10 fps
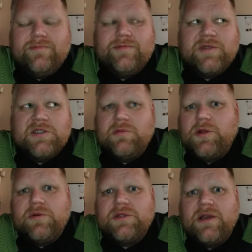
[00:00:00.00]
just some
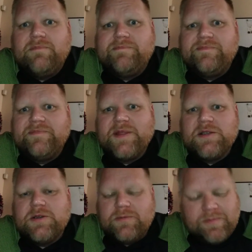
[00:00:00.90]
alone time.
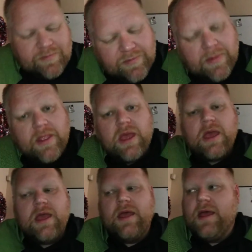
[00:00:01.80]
So
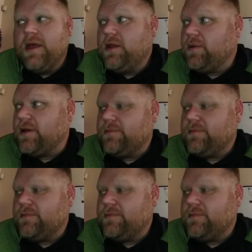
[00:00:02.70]
anyway,